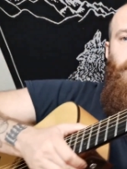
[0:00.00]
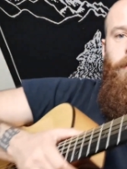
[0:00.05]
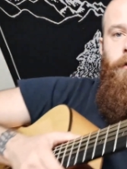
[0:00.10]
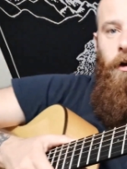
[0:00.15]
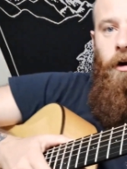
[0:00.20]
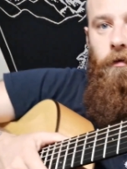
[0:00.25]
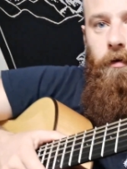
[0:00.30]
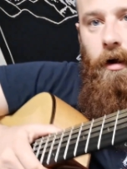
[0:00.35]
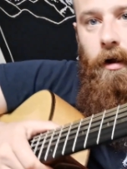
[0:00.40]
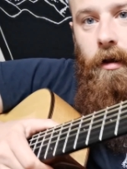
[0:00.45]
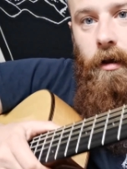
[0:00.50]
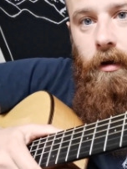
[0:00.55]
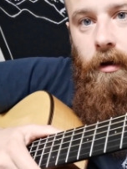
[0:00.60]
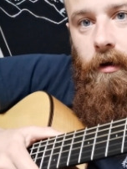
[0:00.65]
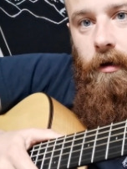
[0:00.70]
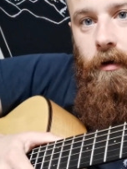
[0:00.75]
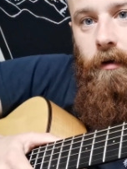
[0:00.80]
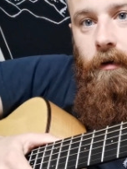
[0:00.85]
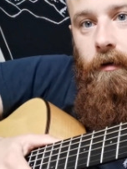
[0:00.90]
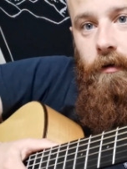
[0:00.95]
So,
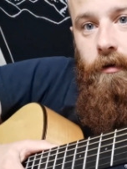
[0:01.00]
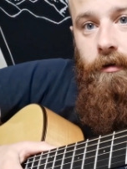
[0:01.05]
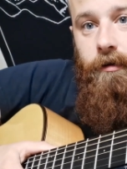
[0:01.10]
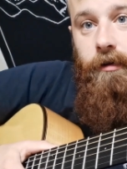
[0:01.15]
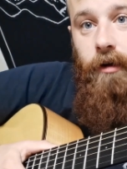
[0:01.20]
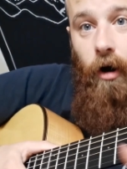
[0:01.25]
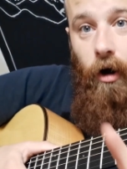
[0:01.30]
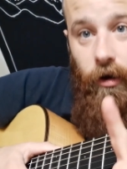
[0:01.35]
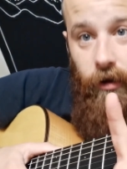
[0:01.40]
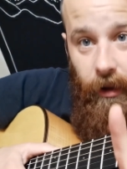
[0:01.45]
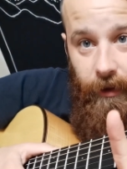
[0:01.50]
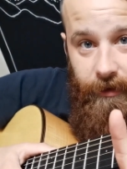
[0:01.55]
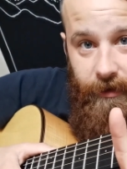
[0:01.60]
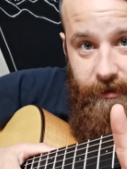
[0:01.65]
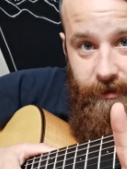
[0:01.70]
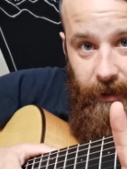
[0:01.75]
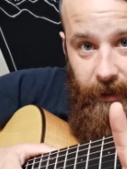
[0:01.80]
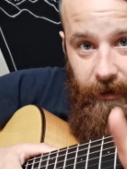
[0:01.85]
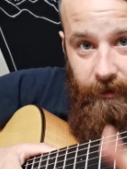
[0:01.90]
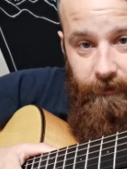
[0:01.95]
all in the
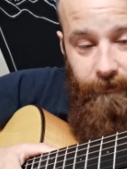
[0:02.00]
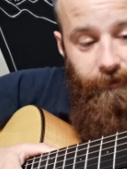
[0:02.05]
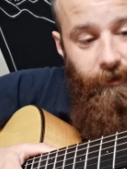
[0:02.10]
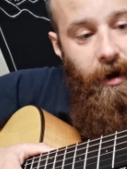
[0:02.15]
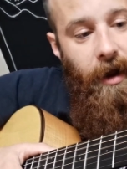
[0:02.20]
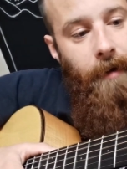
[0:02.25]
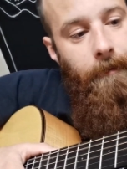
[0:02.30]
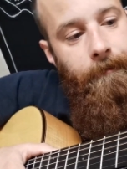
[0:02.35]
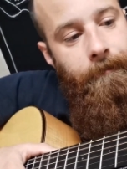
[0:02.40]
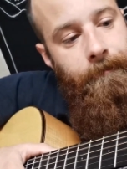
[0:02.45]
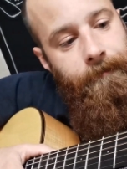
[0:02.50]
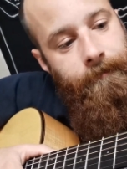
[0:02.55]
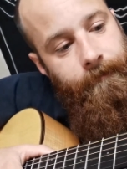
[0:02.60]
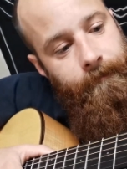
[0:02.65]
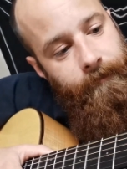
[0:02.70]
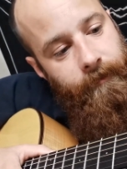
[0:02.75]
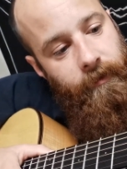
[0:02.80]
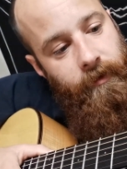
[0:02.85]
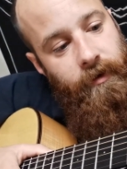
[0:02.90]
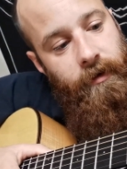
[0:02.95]
second fret,
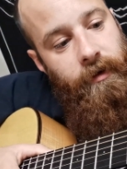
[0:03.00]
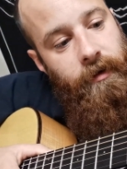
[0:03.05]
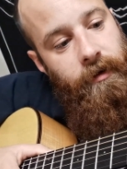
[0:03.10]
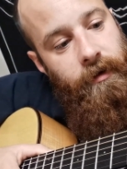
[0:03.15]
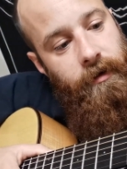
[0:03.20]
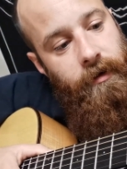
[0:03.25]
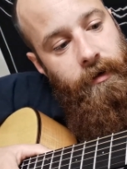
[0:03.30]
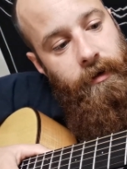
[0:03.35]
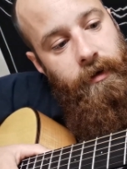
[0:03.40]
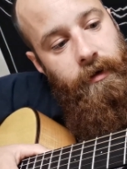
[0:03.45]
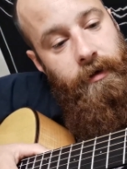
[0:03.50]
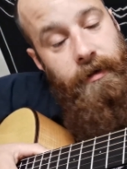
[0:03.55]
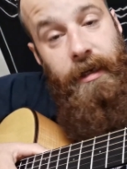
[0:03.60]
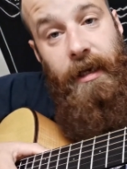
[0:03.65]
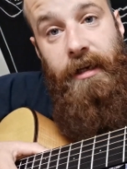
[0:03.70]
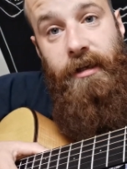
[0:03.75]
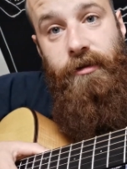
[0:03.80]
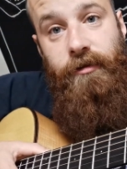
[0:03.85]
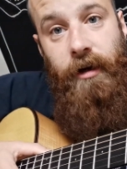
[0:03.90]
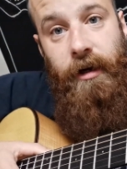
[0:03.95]

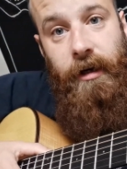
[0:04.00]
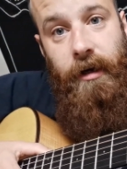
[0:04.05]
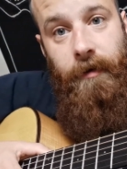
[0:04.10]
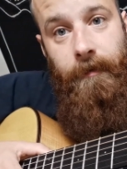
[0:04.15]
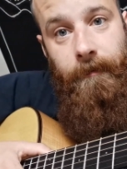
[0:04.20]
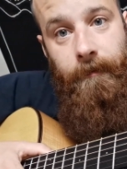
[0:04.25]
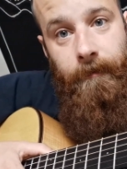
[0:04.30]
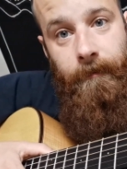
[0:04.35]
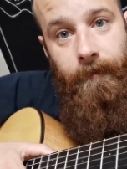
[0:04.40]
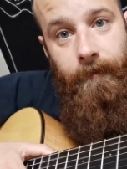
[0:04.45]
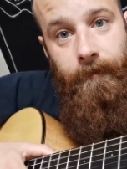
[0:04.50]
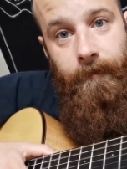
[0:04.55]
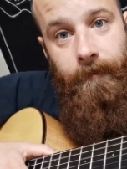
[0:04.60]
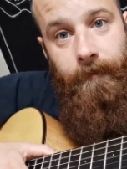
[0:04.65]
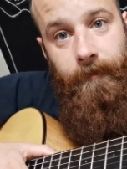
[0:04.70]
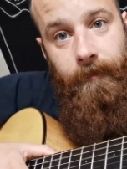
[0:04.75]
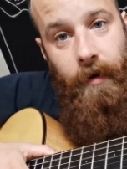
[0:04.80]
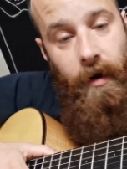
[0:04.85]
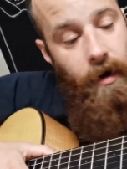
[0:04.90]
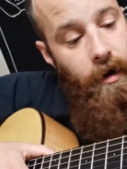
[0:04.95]
D string,
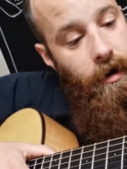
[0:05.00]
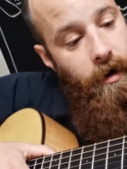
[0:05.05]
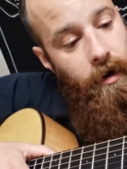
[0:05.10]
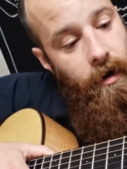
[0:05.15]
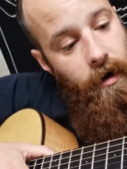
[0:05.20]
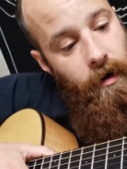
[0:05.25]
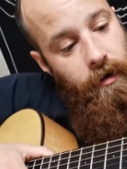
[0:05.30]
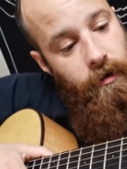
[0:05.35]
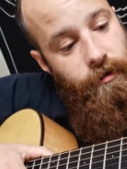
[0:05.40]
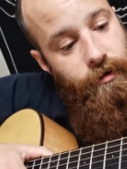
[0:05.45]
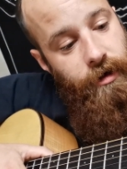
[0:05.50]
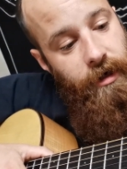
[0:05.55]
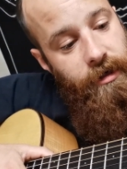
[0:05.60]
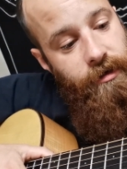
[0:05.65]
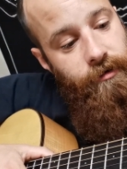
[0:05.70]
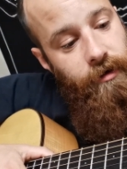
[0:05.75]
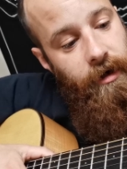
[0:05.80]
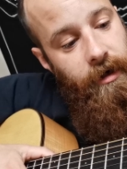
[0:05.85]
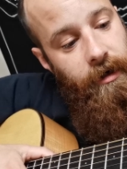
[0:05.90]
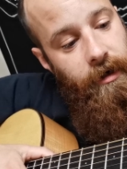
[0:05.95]
G
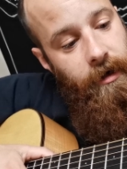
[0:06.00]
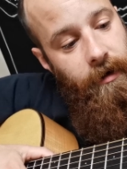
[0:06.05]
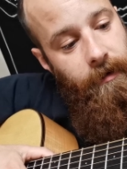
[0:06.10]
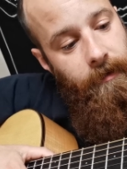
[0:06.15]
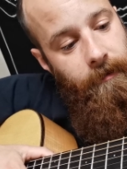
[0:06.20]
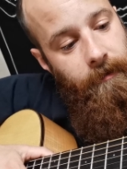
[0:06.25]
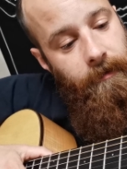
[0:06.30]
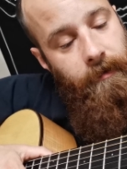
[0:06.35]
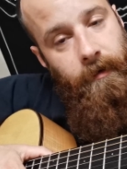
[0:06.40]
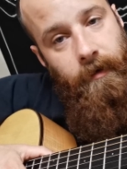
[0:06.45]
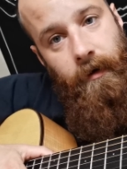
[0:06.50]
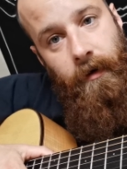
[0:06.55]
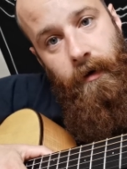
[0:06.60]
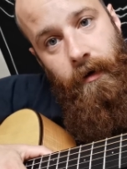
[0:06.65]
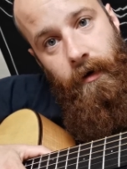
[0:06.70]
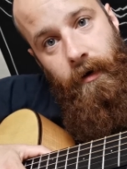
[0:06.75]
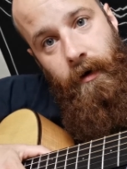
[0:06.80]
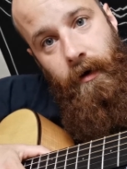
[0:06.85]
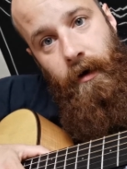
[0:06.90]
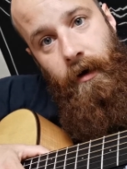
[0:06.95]
string,
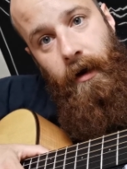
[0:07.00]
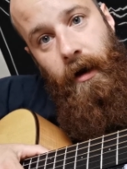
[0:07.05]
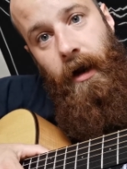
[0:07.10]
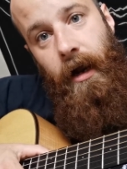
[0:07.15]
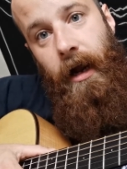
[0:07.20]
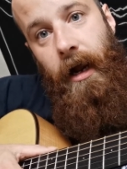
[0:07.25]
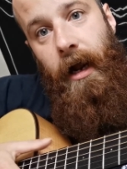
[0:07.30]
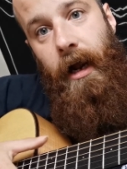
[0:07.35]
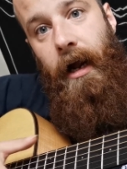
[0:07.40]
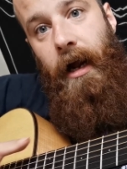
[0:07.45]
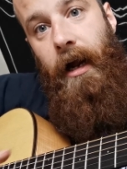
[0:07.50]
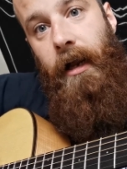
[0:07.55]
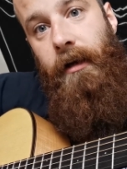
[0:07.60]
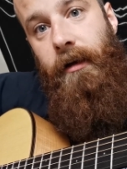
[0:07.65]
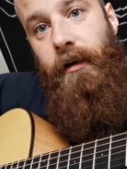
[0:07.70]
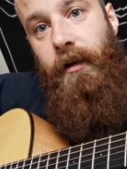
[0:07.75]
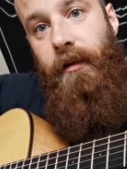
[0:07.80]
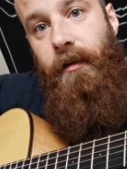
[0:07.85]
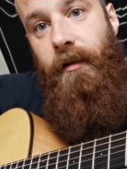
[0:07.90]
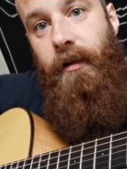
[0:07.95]

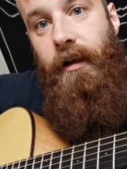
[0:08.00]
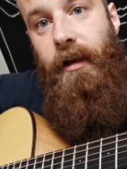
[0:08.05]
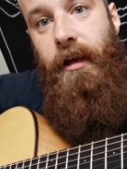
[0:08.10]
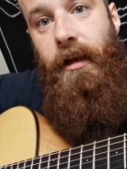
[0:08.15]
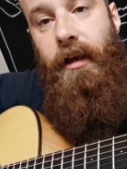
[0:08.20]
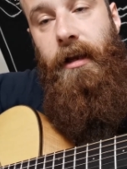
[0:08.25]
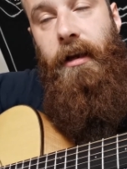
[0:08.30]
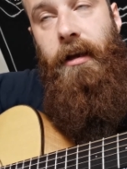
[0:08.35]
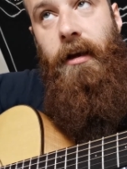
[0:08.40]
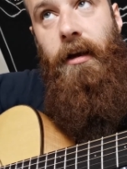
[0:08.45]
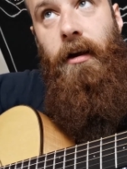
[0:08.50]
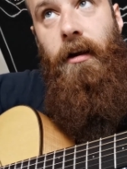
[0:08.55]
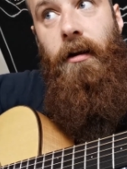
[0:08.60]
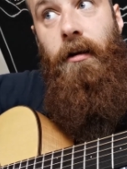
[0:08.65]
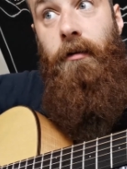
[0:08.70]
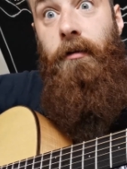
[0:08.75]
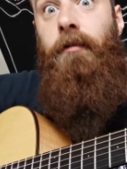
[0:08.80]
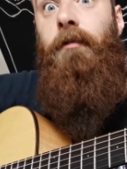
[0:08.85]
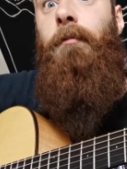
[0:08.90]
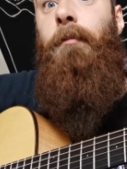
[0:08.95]
and the
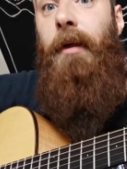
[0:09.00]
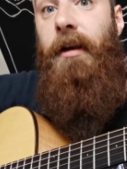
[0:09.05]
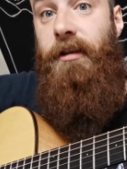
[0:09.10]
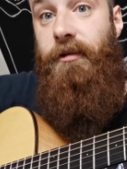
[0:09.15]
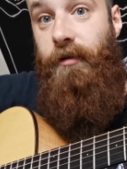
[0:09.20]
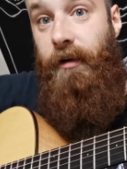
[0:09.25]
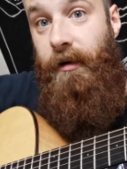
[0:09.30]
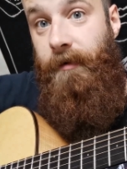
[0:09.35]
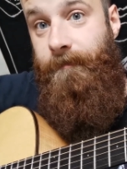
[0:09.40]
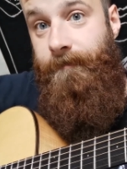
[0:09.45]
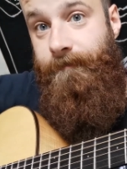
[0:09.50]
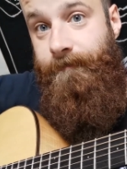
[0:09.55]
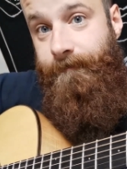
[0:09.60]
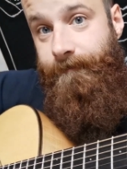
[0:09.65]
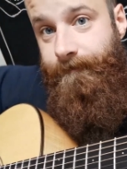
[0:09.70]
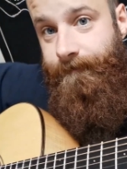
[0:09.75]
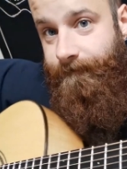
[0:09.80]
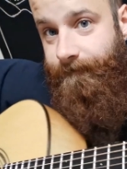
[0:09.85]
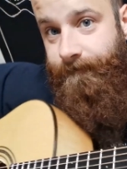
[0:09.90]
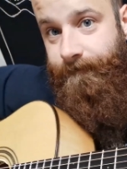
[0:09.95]
B string.
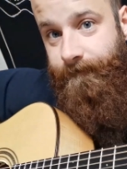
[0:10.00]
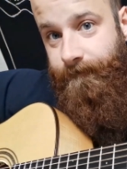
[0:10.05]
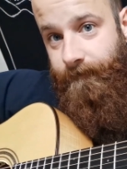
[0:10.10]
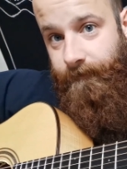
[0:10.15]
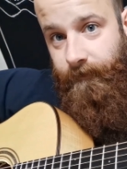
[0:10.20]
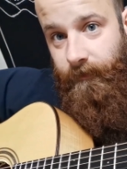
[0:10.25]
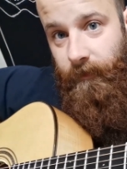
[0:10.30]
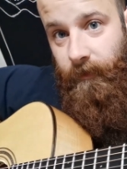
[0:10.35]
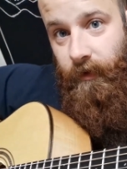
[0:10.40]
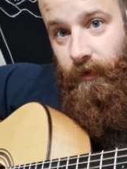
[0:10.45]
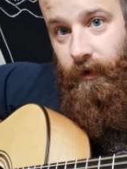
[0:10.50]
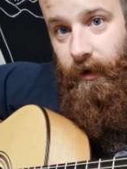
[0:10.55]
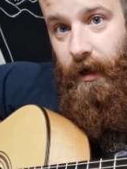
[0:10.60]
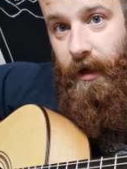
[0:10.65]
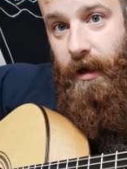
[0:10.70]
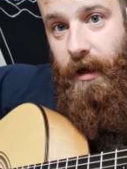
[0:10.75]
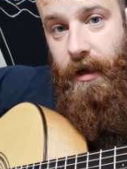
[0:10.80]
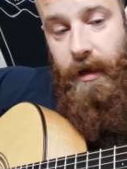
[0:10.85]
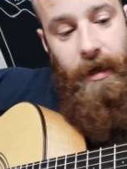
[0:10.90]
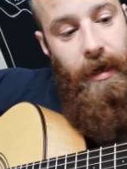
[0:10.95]

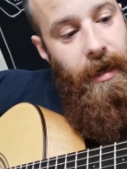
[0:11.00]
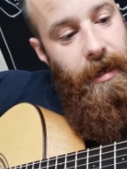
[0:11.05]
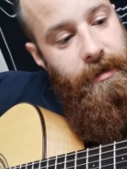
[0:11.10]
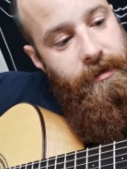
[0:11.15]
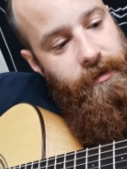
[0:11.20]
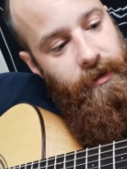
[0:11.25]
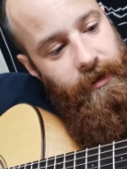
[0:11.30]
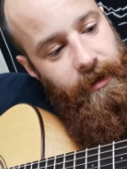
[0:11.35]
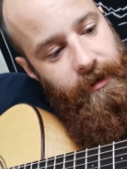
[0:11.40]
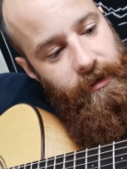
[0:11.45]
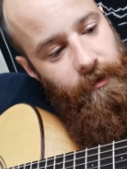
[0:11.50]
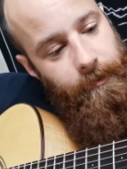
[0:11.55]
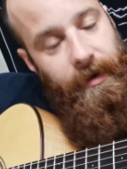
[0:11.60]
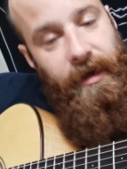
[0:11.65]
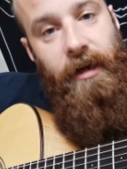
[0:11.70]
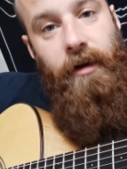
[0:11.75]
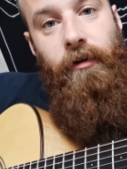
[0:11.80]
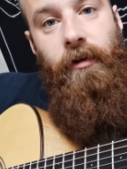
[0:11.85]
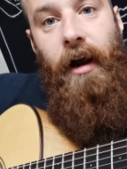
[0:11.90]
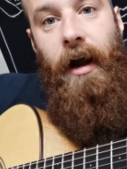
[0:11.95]
Okay, it's a little
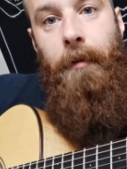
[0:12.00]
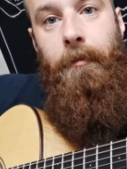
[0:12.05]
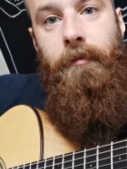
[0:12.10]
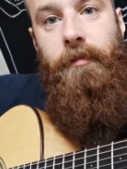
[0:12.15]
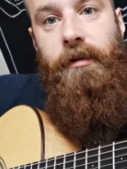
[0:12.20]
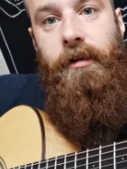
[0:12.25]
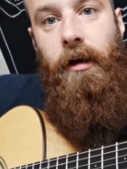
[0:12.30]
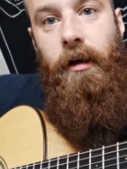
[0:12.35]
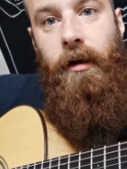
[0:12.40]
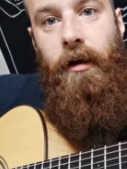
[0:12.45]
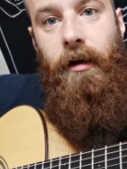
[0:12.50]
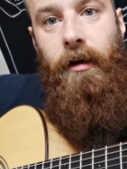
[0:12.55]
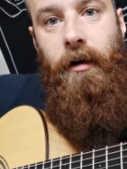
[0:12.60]
bit cramped,